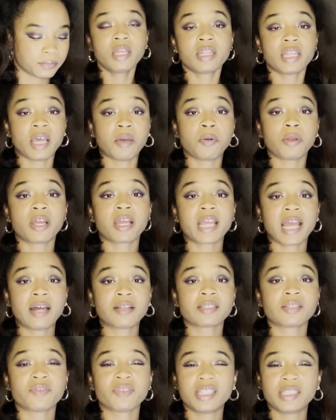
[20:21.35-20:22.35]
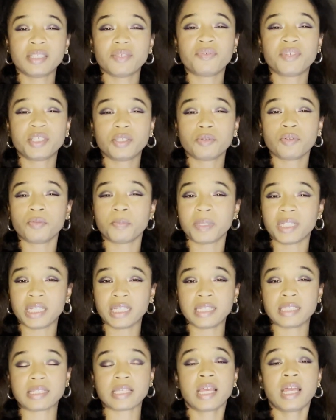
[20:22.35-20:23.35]
There were accounts of individual
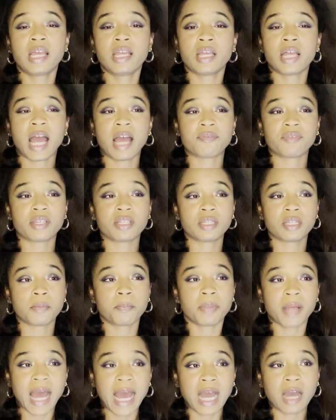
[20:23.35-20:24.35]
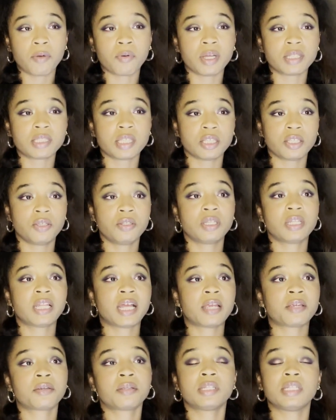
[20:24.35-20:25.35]
police having the power to
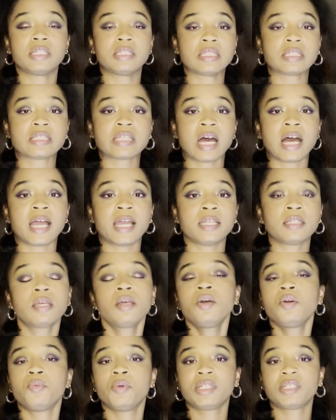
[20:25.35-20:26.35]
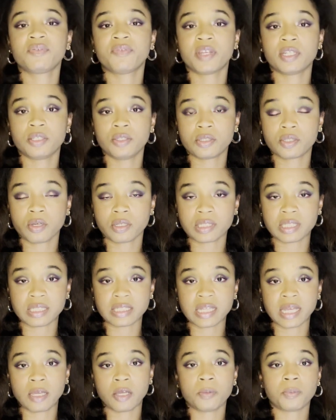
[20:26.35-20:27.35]
unilaterally decide which venues got to
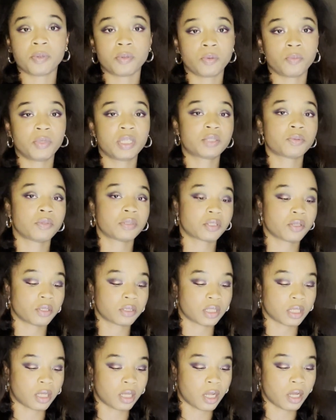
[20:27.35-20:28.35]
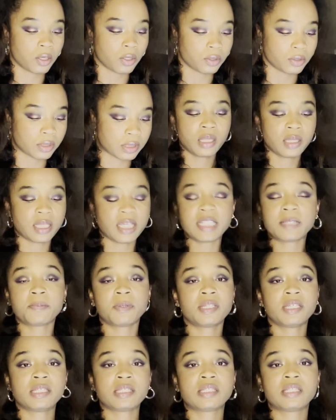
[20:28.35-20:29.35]
stay open and which ones got to close. These
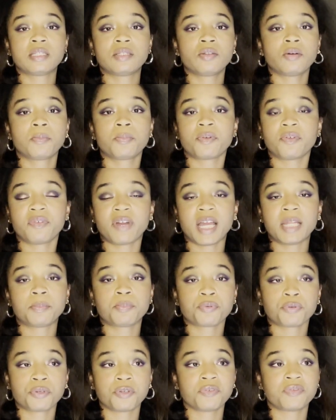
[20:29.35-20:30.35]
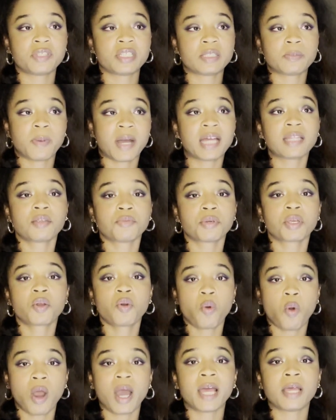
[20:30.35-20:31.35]
police did not provide proof despite the
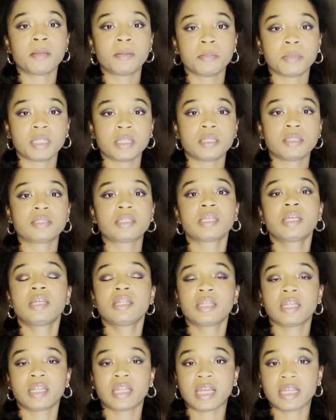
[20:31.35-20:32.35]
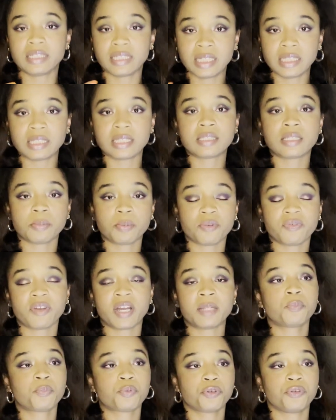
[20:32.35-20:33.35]
requirement that they needed to
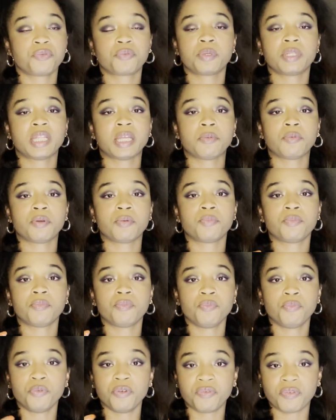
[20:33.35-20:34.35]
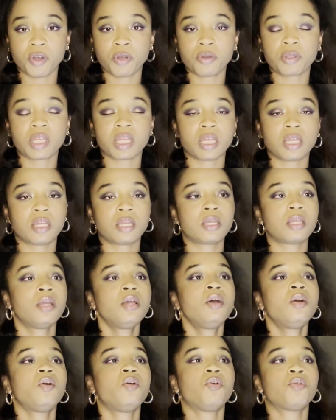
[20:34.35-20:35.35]
provide proof when they were revoking
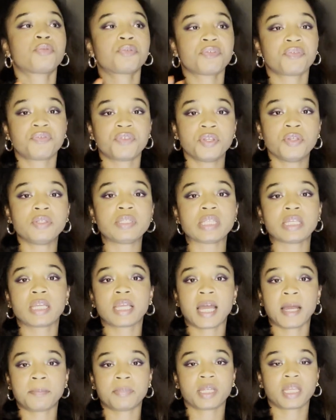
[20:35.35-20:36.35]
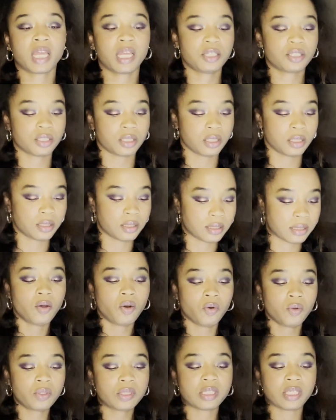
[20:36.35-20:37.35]
or refusing applications.
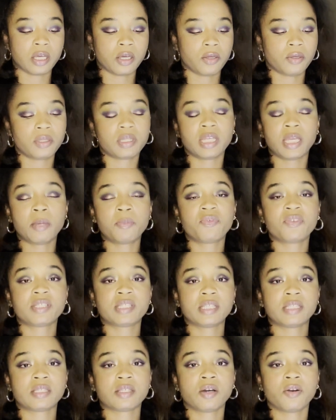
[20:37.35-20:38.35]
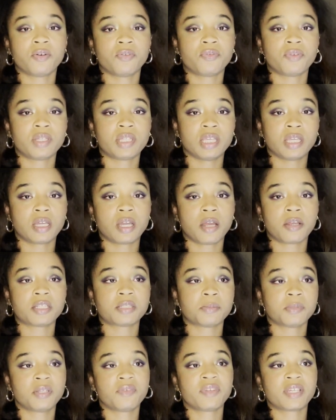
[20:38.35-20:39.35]
Also, the emphasis of the
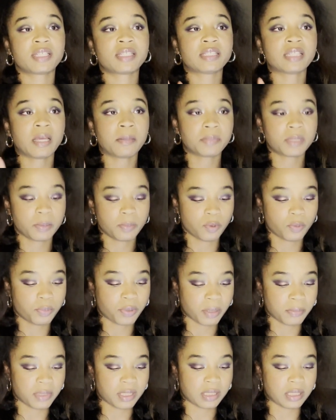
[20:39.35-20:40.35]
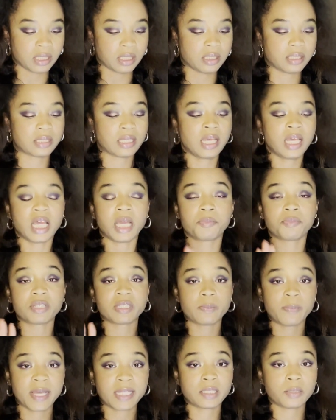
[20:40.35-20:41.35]
encouragement of acceptable premises and
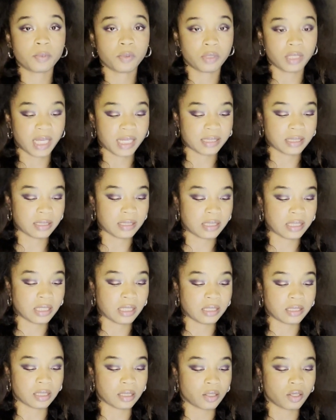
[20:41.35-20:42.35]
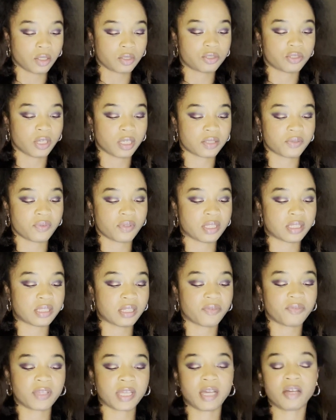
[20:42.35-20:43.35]
respectable licensees in contrast with the
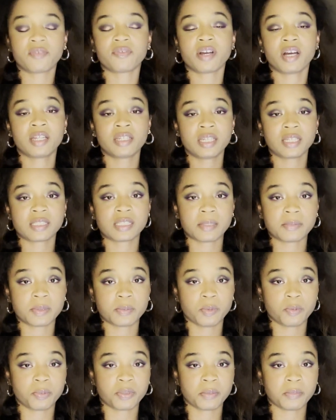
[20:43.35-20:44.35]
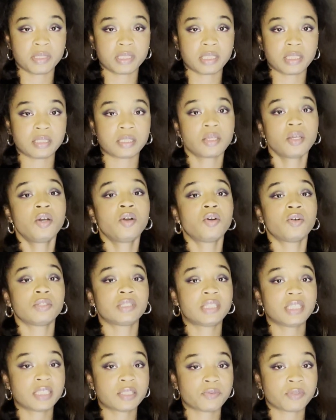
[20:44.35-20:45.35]
snuffing out of unacceptable premises or
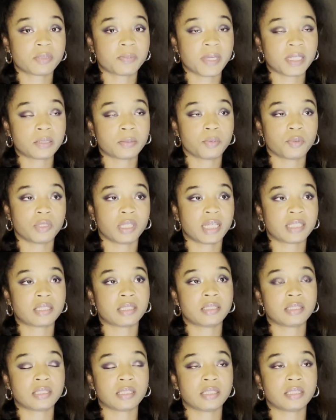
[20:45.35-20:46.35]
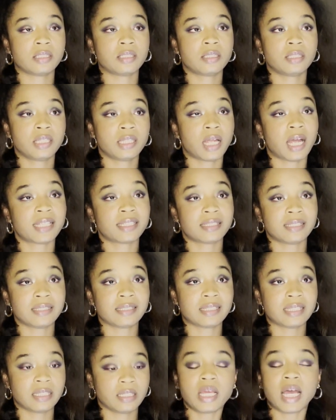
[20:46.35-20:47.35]
disrespectable
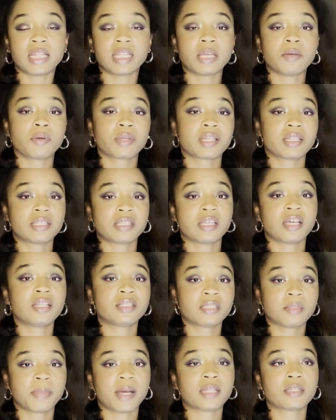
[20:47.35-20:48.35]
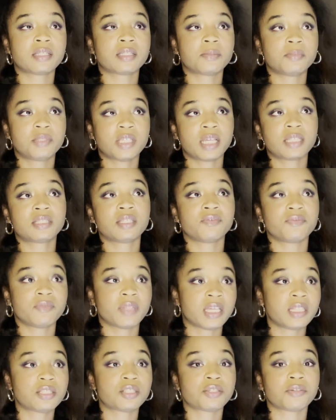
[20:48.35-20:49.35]
licensees. And there were concerns about the subjective
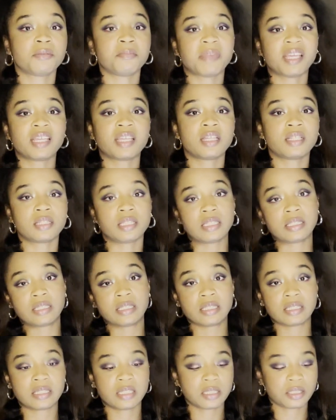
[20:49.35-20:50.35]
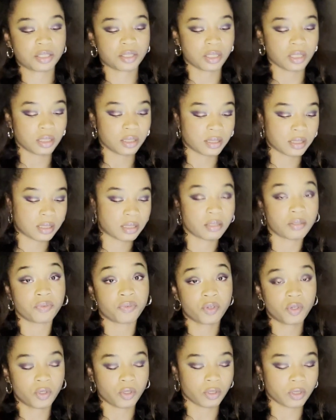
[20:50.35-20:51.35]
nature in making these distinctions, of
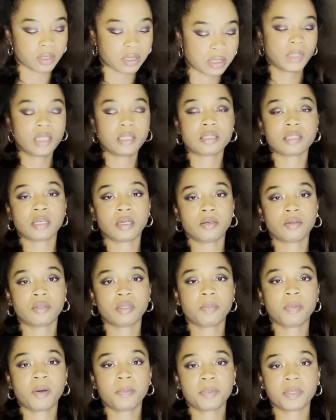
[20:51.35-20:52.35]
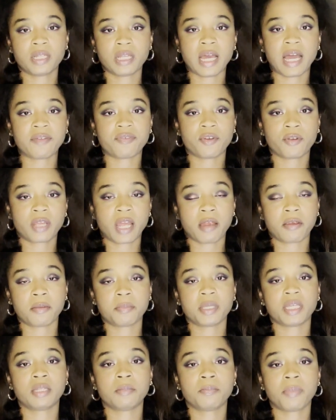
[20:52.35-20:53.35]
course. So the popular
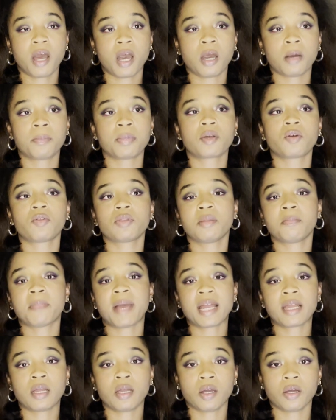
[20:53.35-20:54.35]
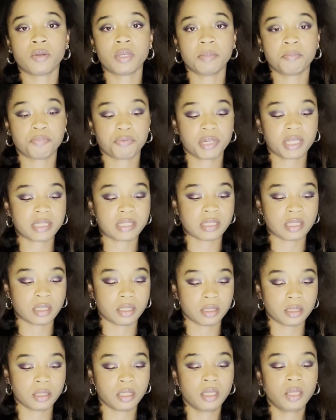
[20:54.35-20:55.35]
Afro-Caribbean pub called the Mango in
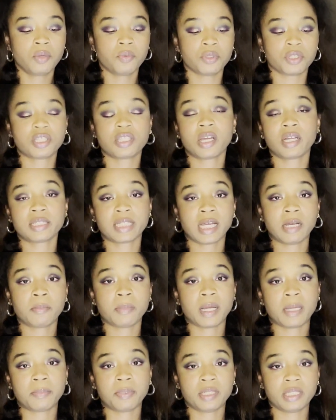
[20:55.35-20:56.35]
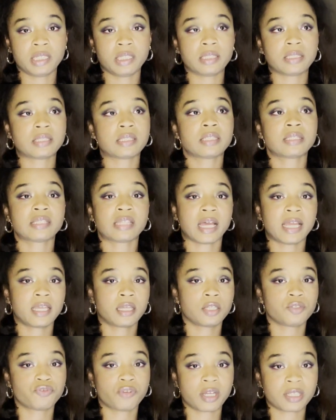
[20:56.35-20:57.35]
Brixton was shut down by police, citing
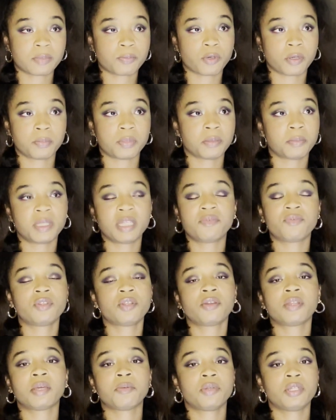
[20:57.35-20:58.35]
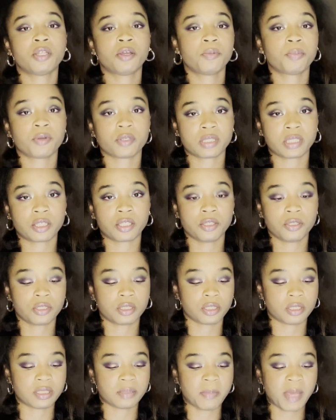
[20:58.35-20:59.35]
a drugs problem even though there were no
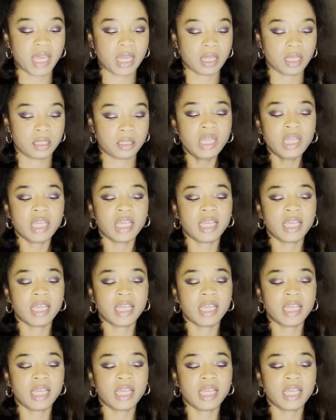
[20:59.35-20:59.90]
prosecutions made.